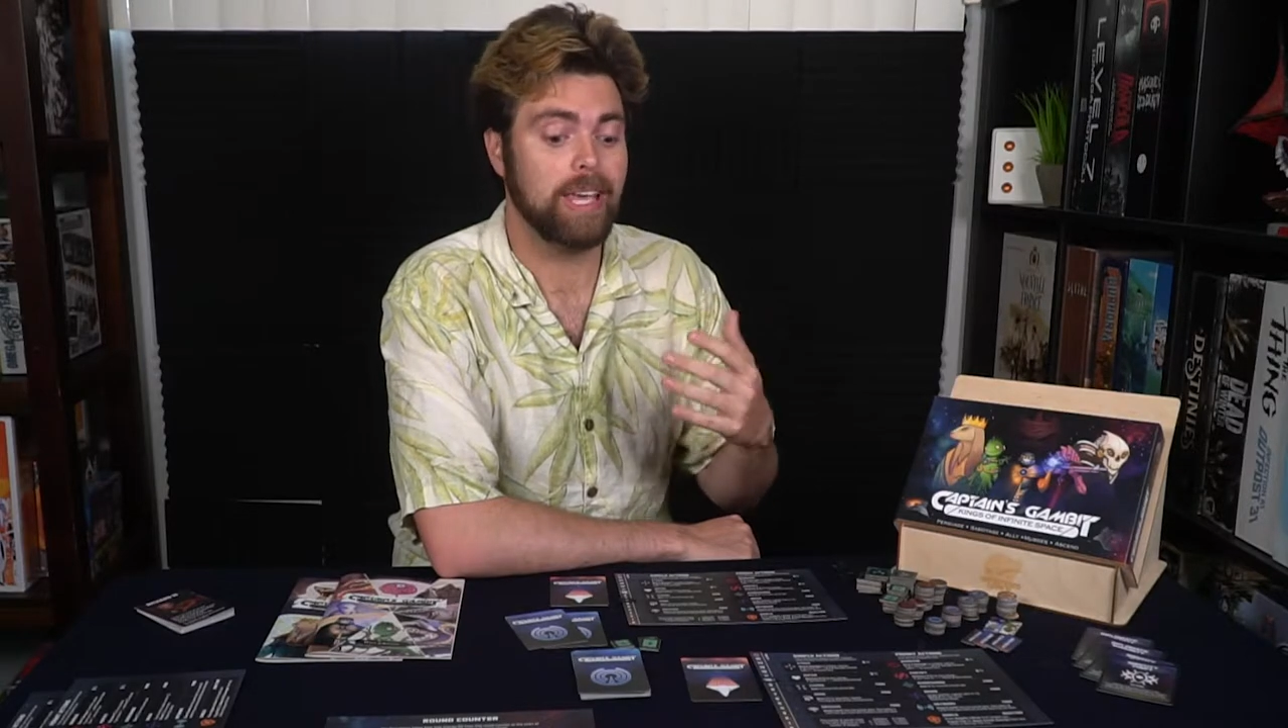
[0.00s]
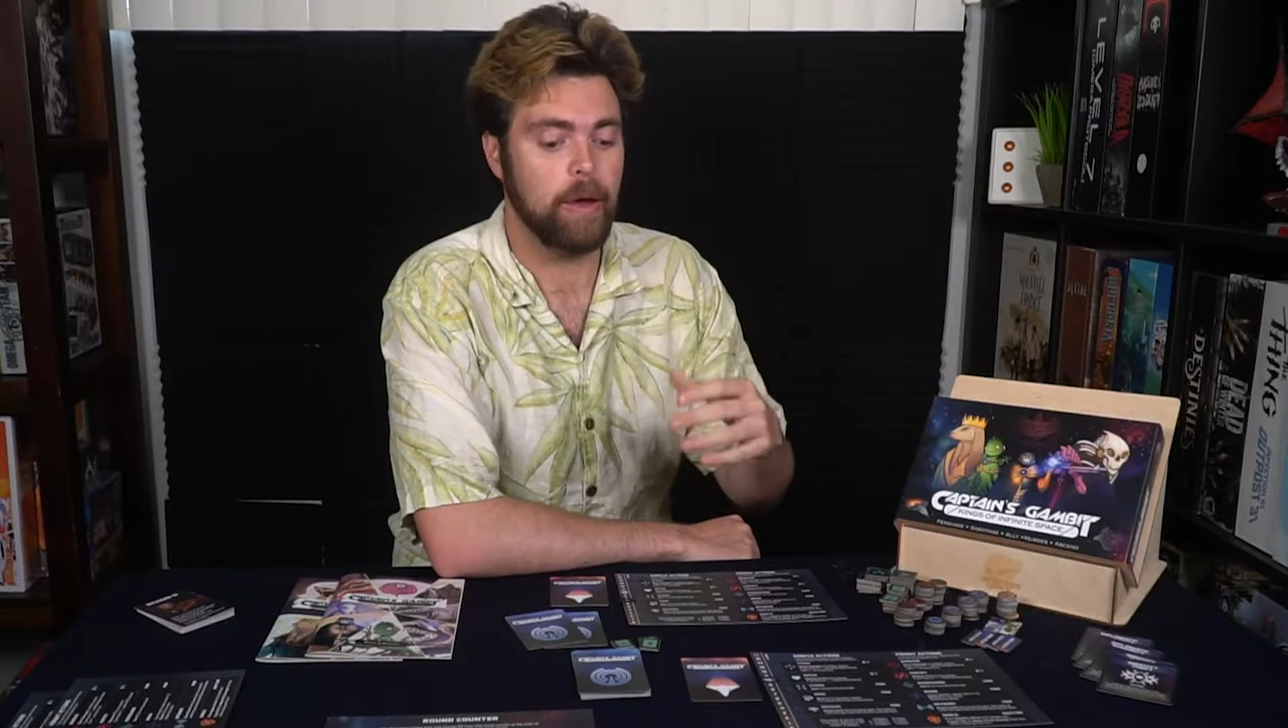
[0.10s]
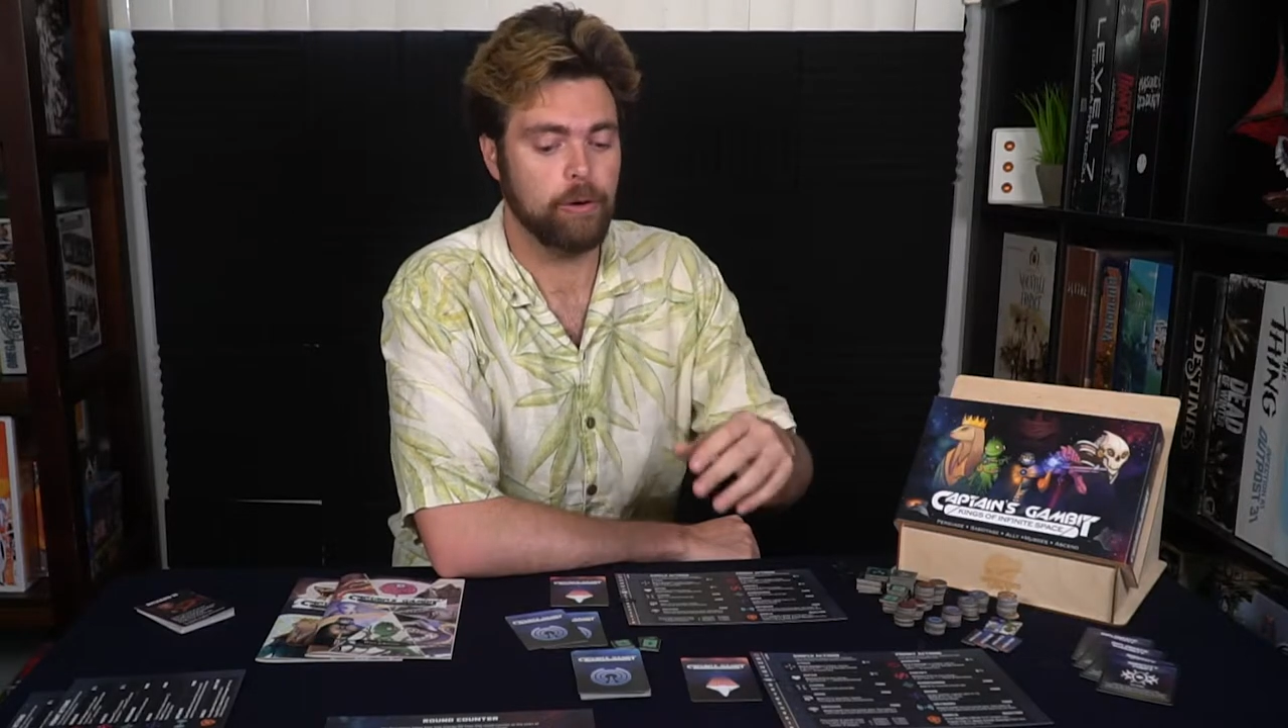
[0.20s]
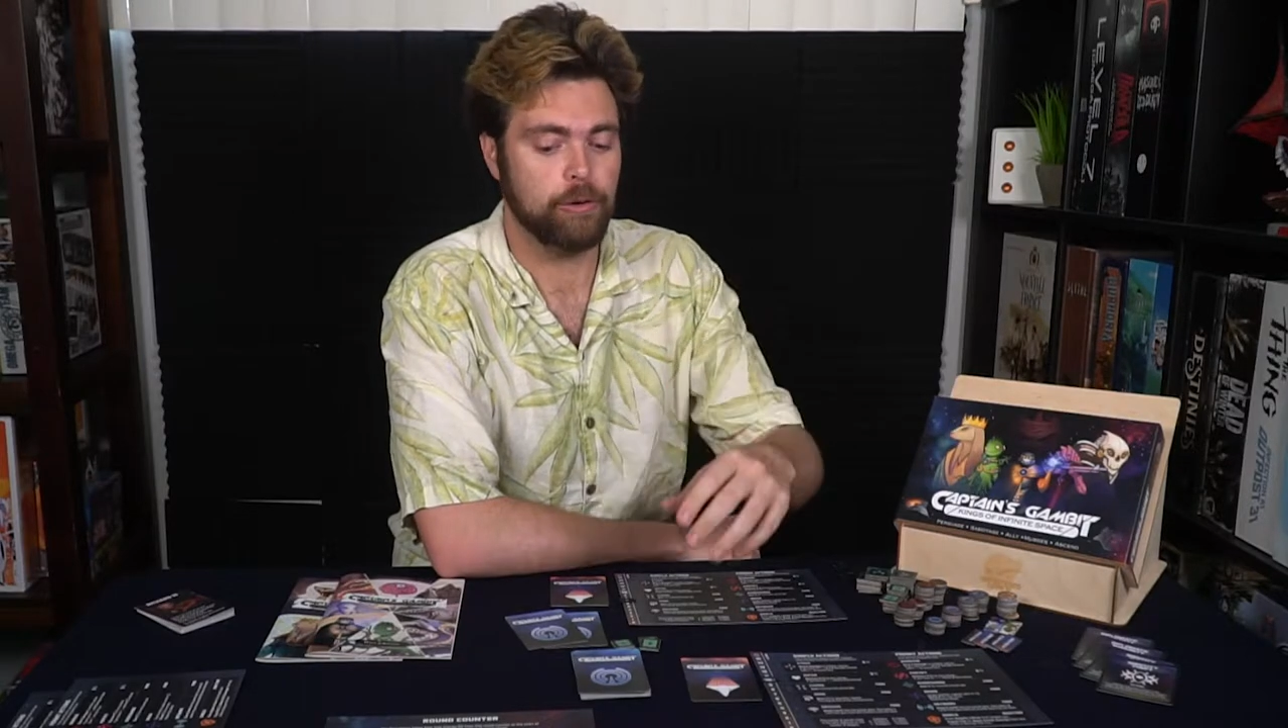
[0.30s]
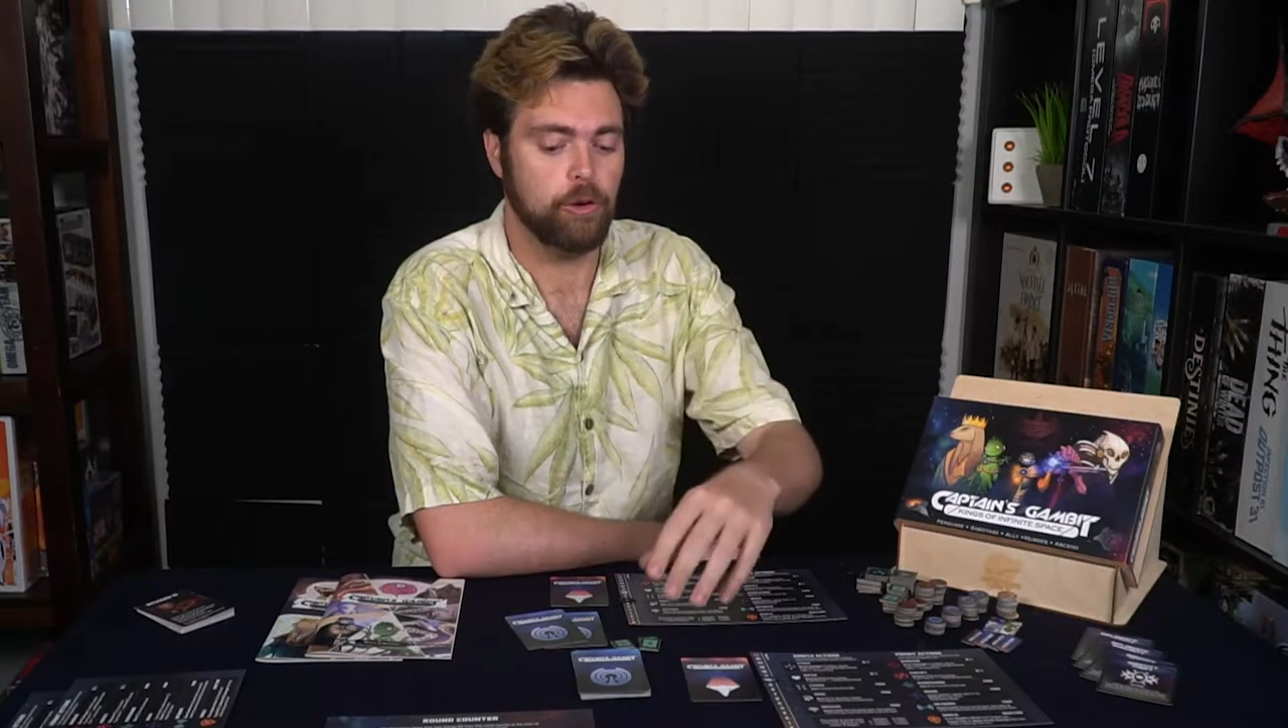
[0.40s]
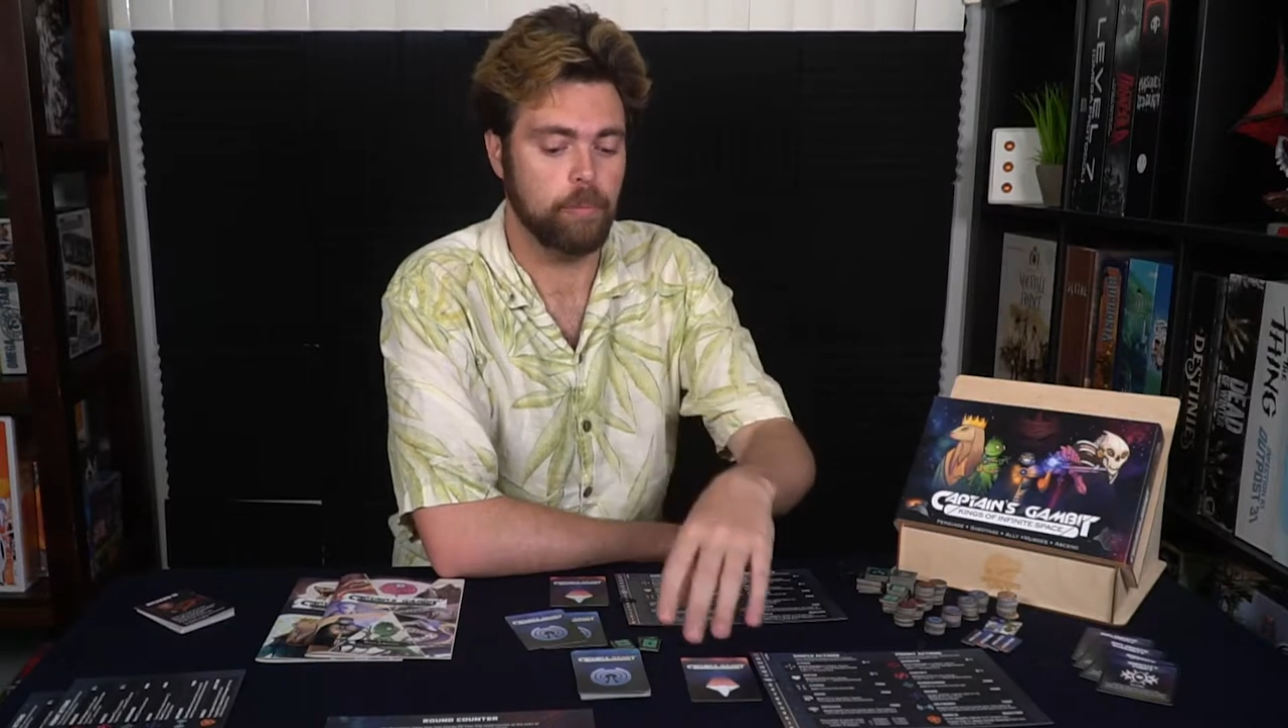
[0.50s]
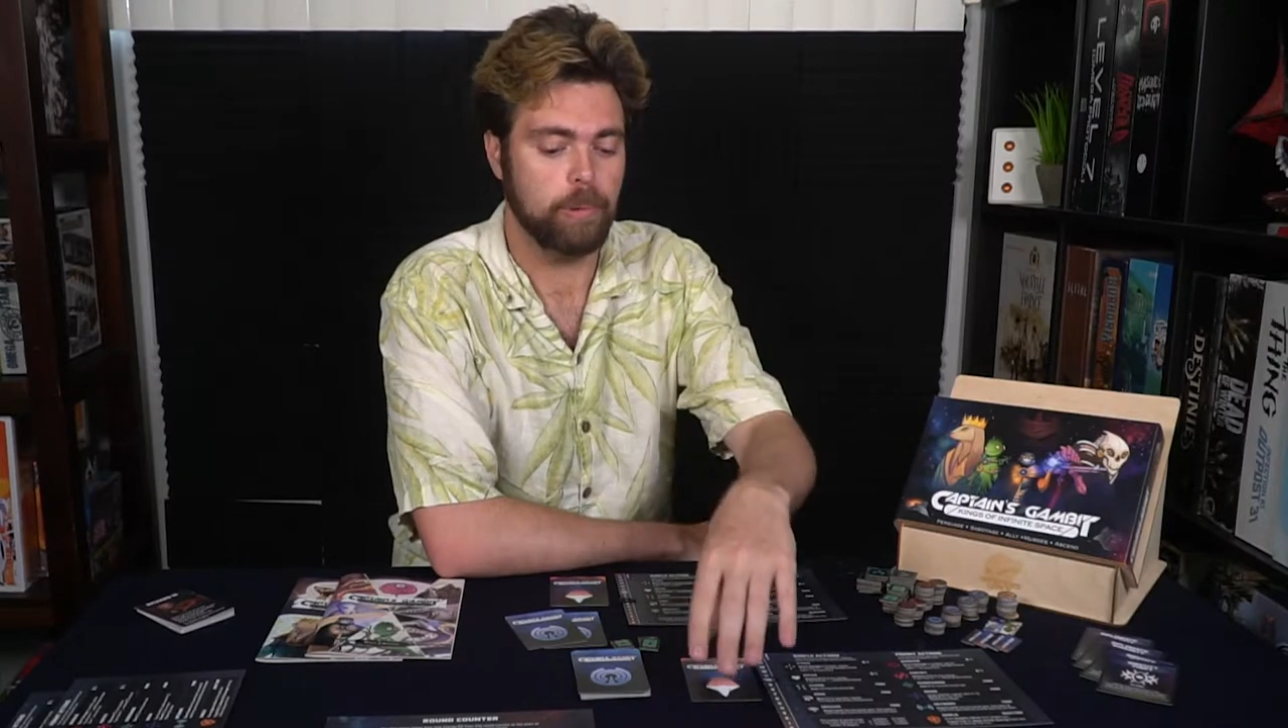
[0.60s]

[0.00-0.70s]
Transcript: character you're